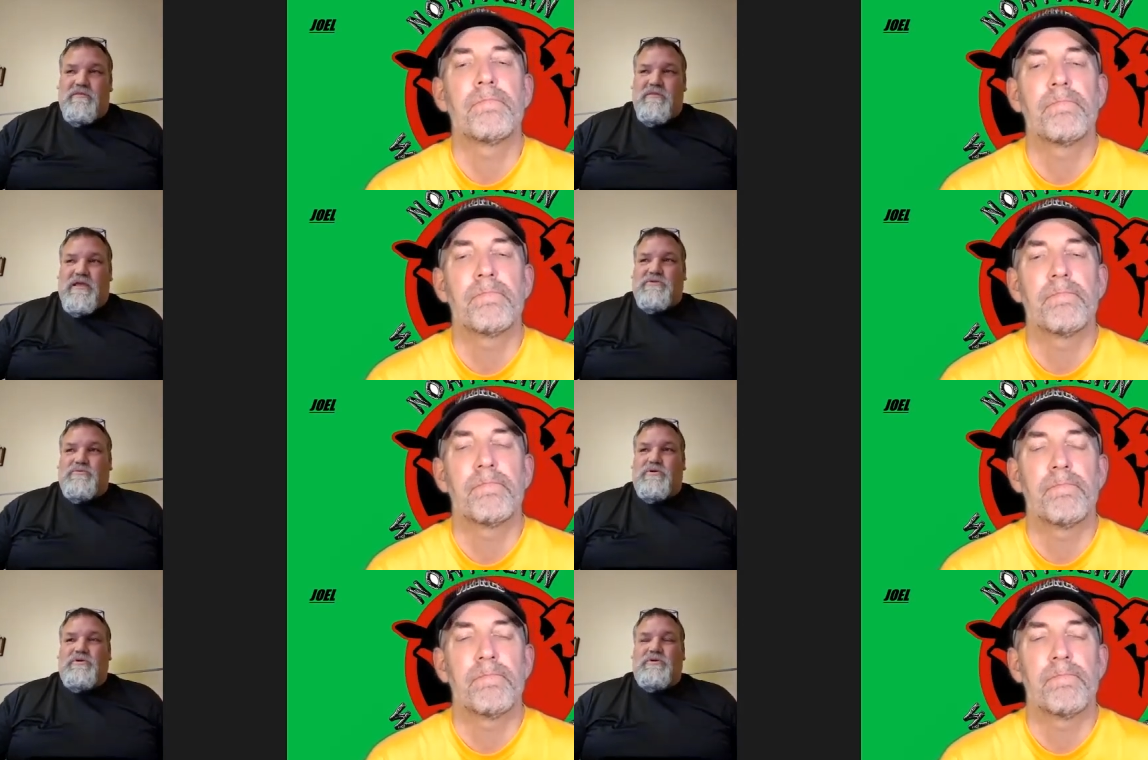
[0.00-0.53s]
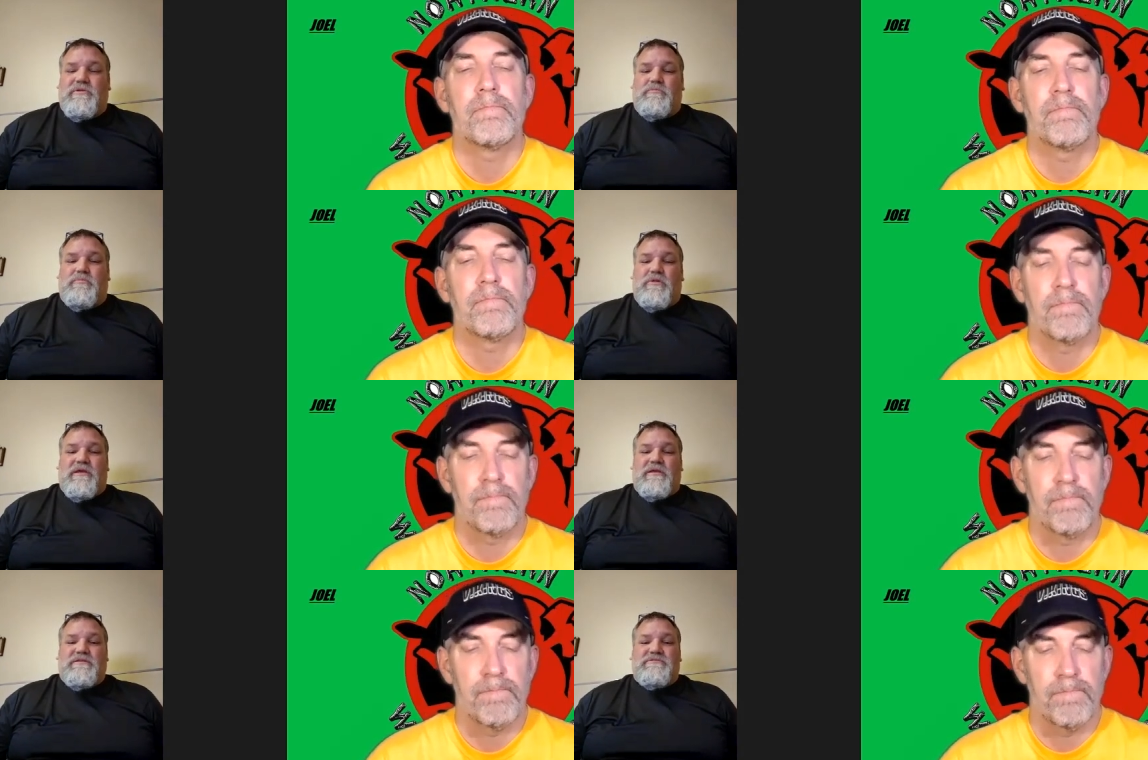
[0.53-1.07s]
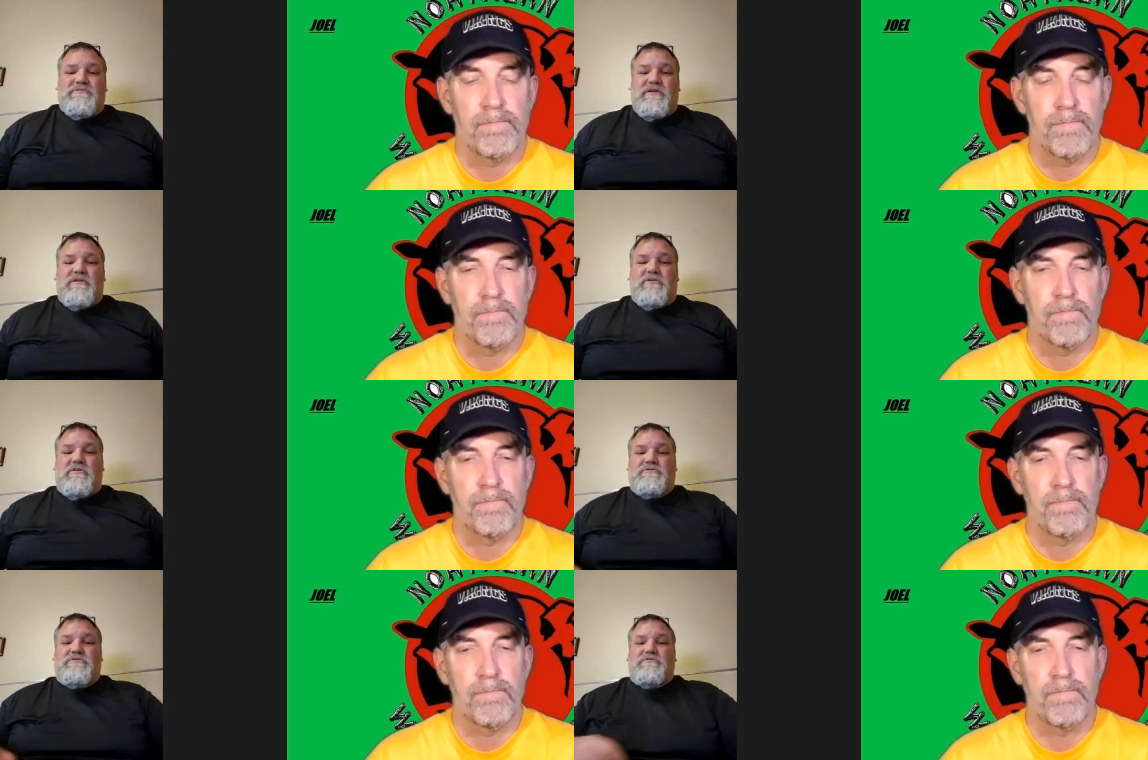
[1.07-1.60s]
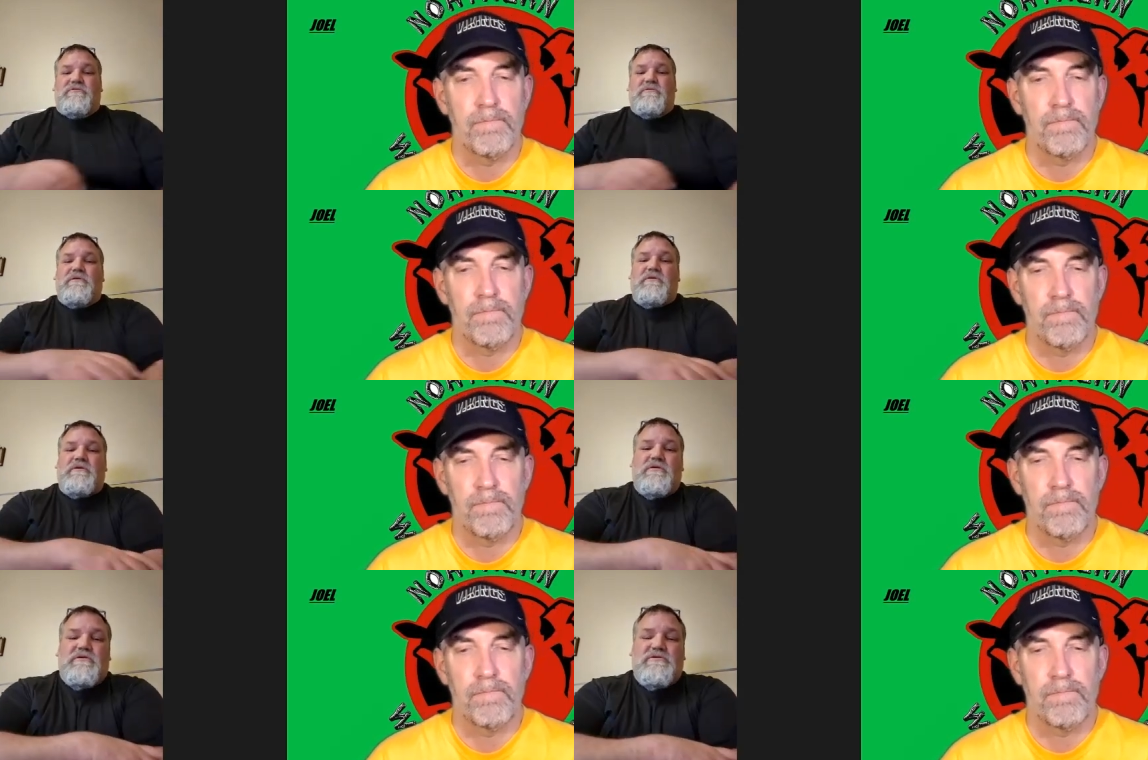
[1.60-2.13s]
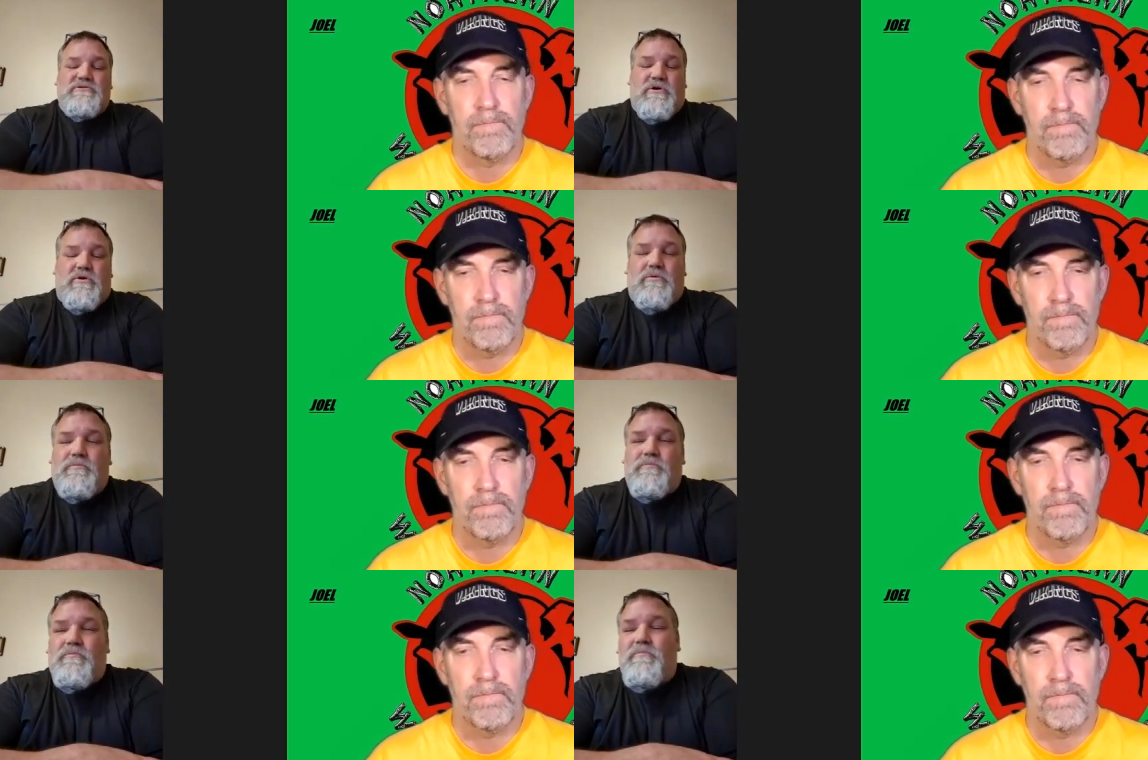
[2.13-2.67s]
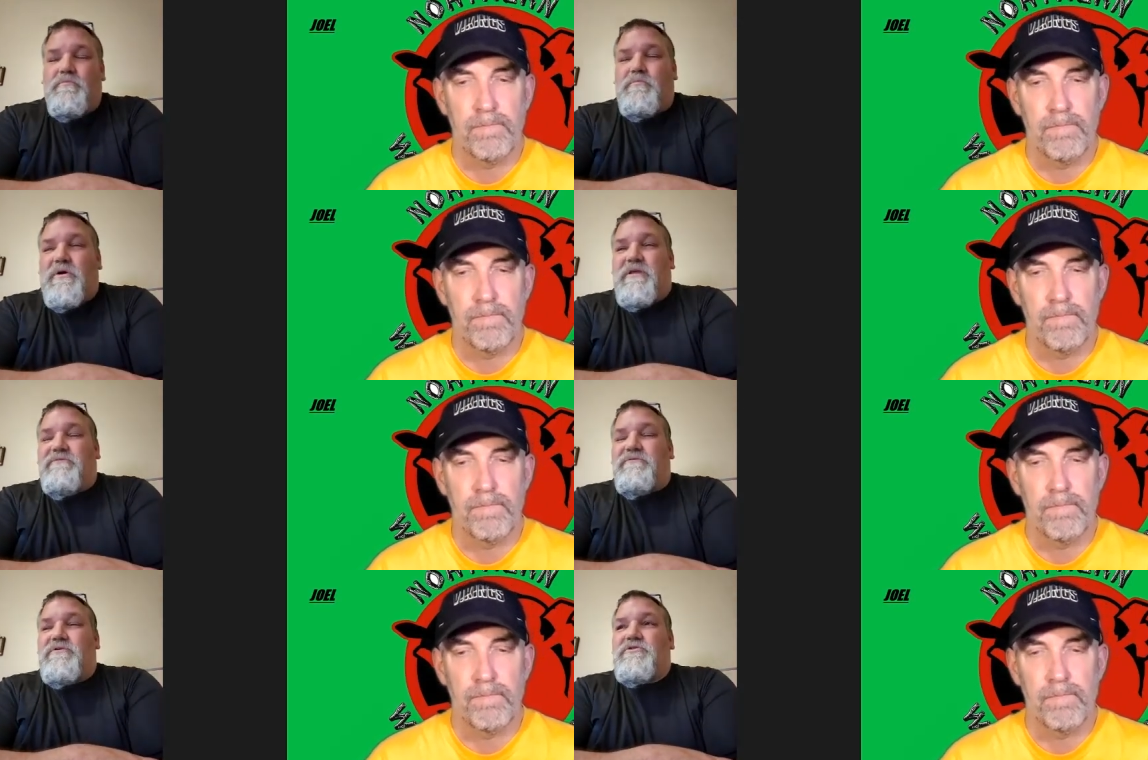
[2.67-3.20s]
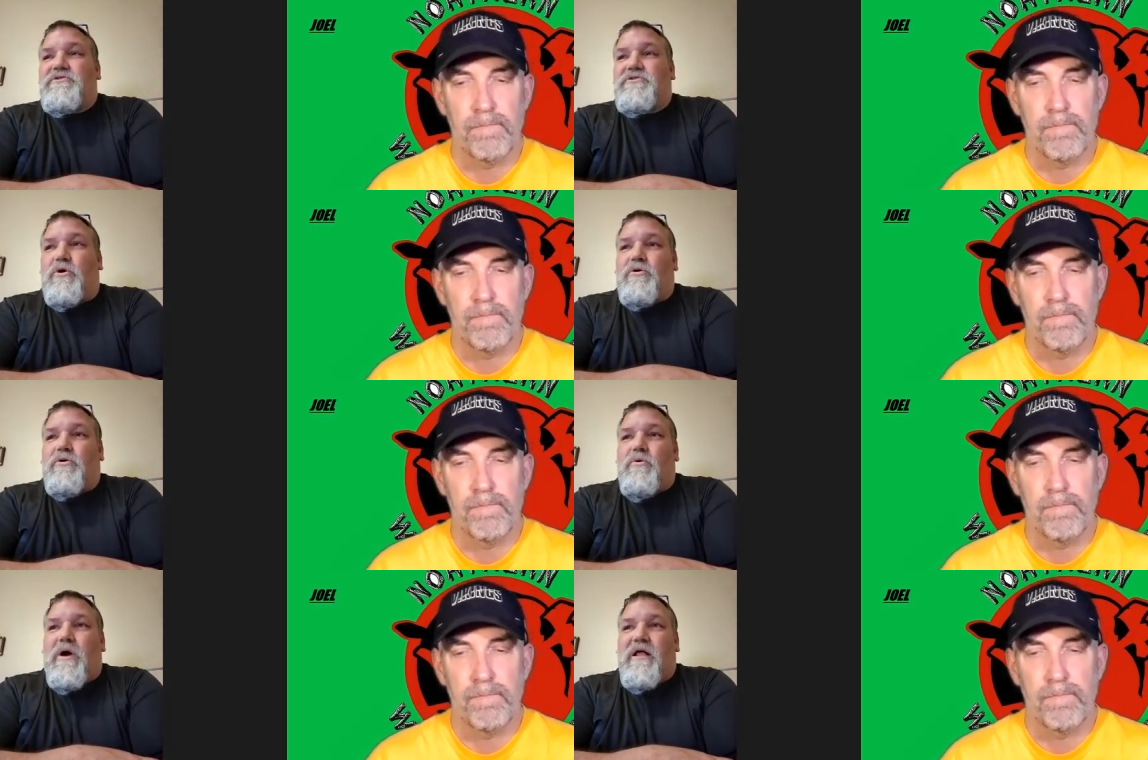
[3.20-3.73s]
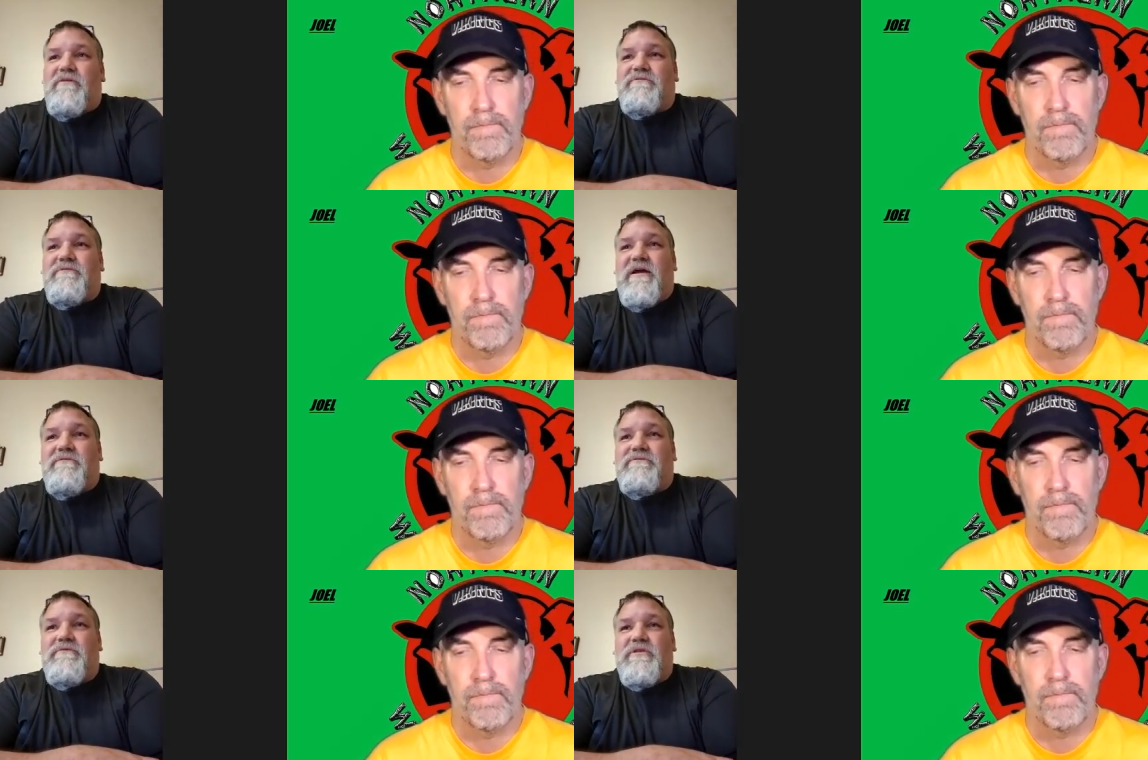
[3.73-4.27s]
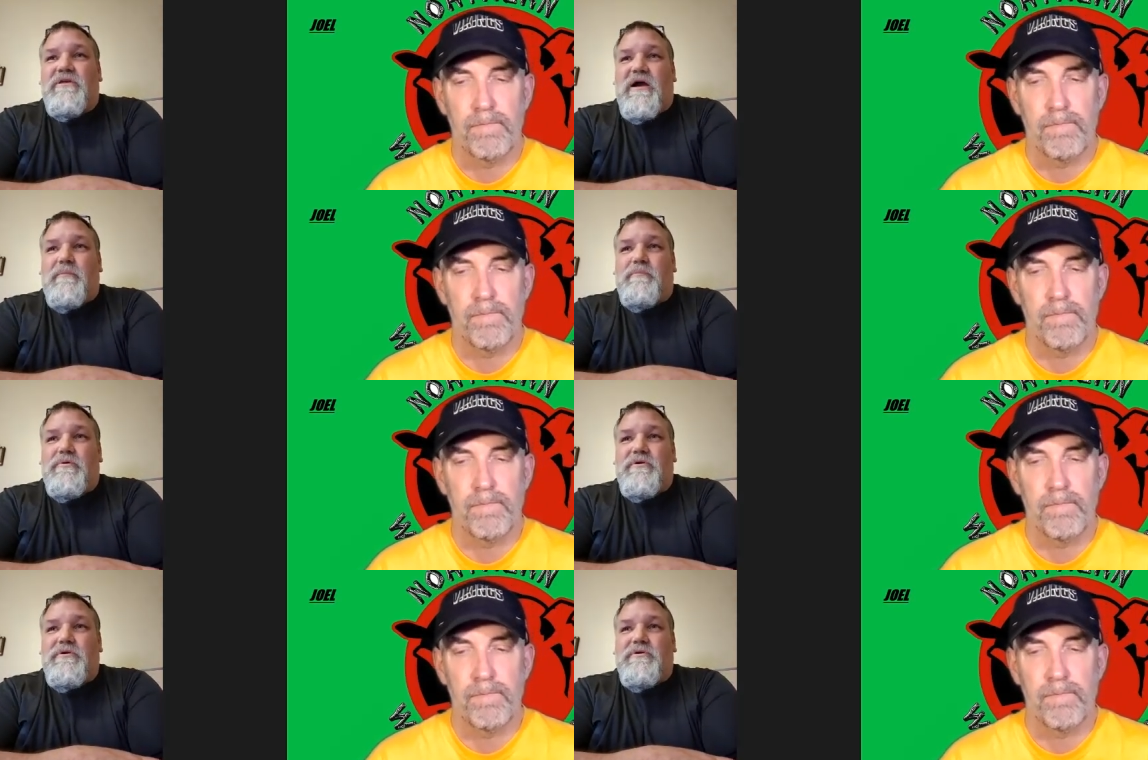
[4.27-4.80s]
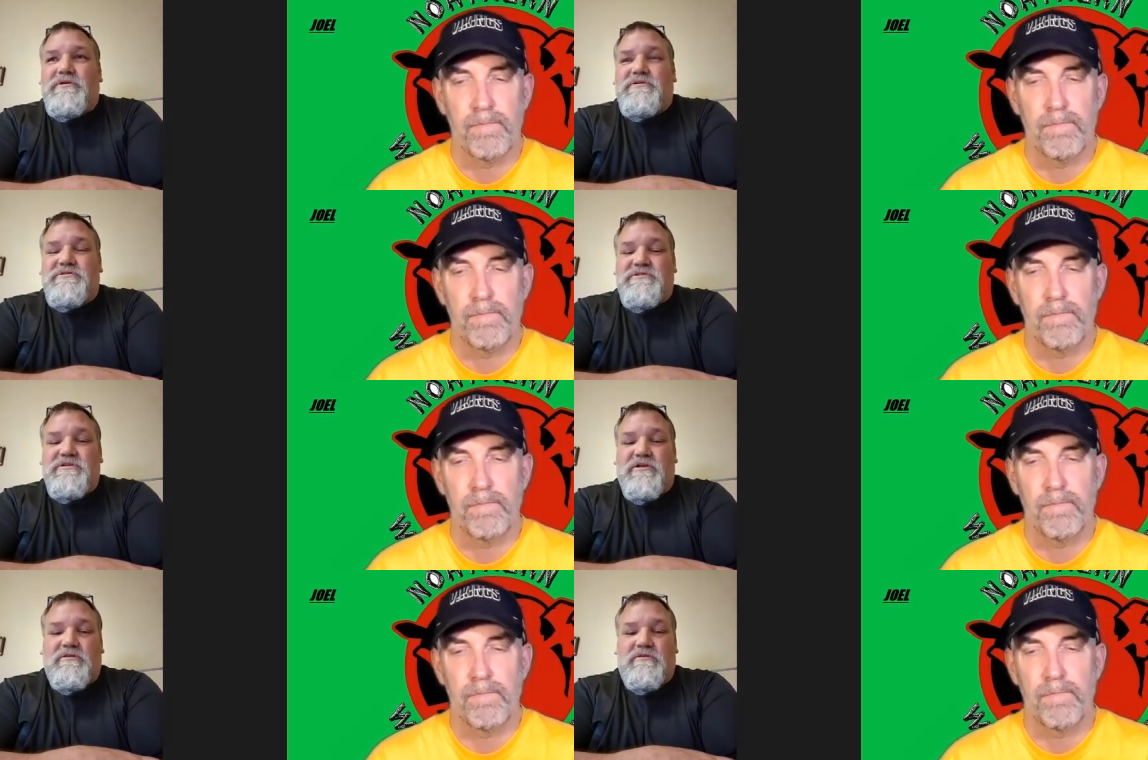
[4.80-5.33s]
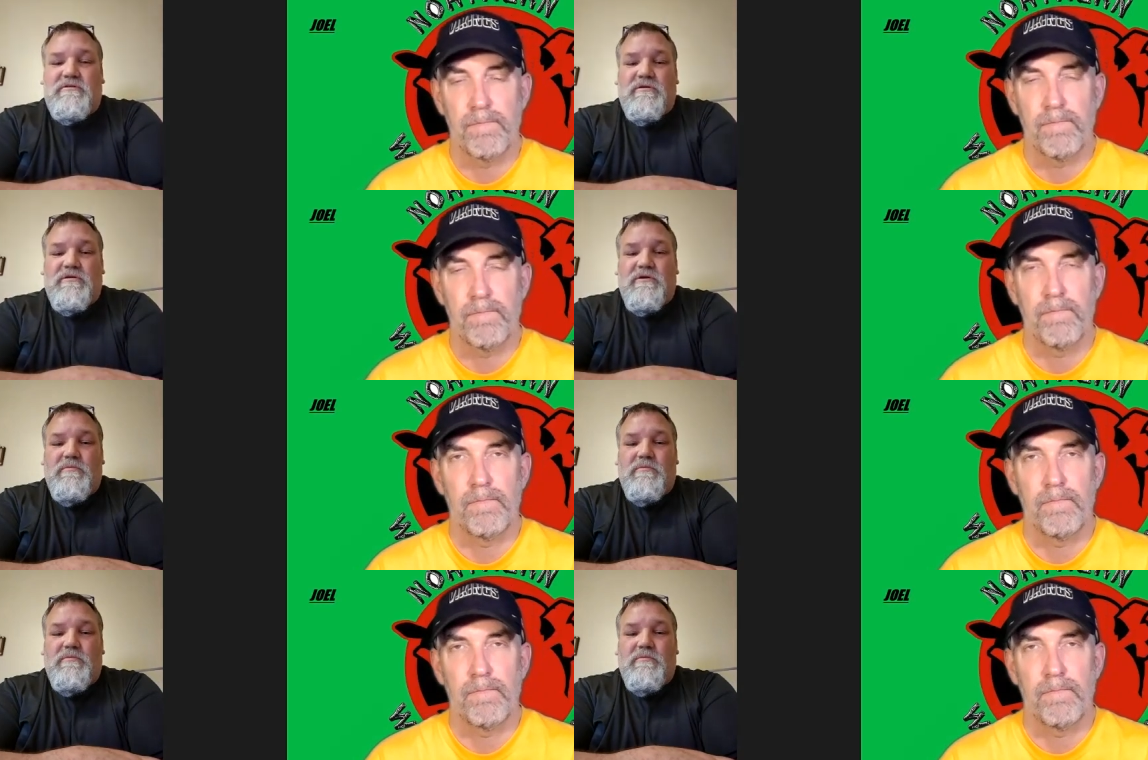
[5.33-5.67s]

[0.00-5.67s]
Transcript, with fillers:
Speaker 1: that's where you can play in singles so but if you don't qualify for the upper you can still